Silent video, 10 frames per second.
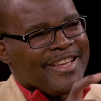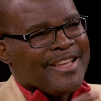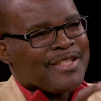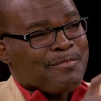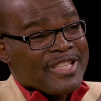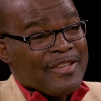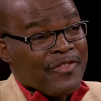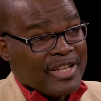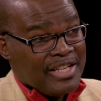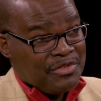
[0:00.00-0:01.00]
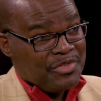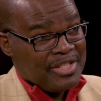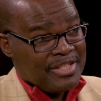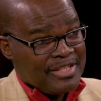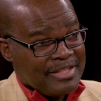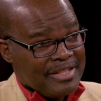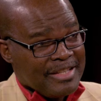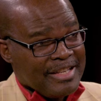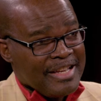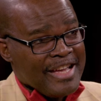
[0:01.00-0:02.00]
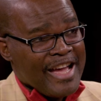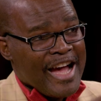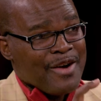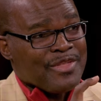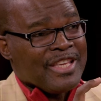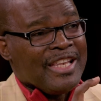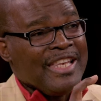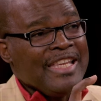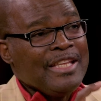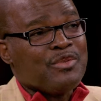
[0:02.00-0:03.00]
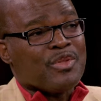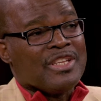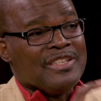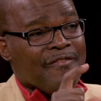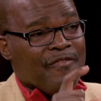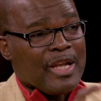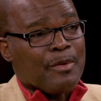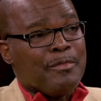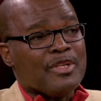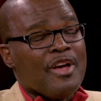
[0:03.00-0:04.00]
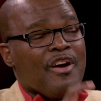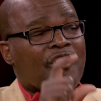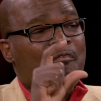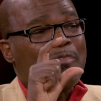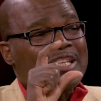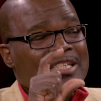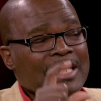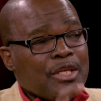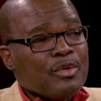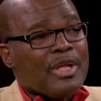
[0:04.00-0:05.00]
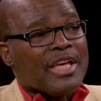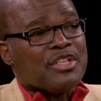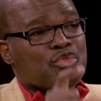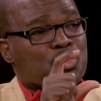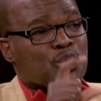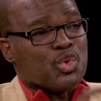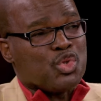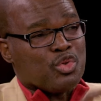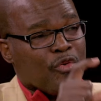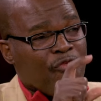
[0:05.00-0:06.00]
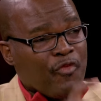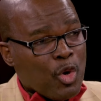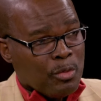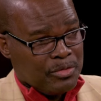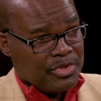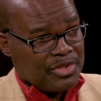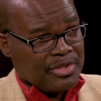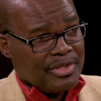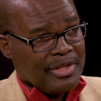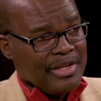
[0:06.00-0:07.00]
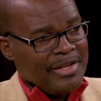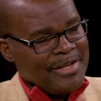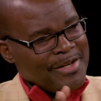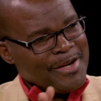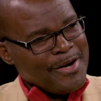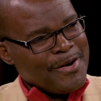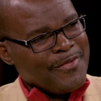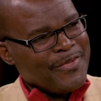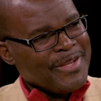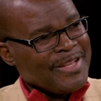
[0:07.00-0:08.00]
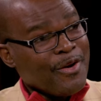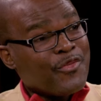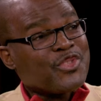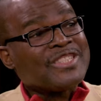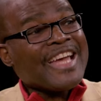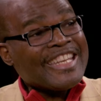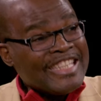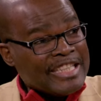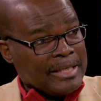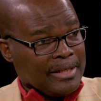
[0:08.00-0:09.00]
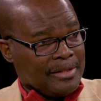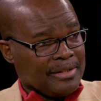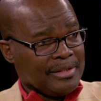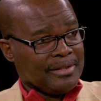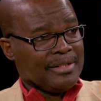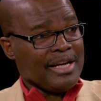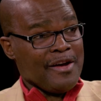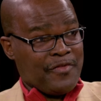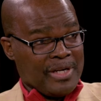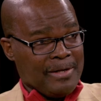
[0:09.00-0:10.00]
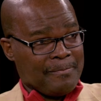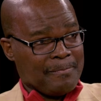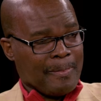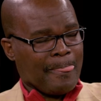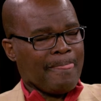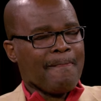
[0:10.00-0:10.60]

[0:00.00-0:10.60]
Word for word: specific countries, yes. how they lead to the development of particular institutional forms yes. of, studying. of studying Africa. Africa. Mm.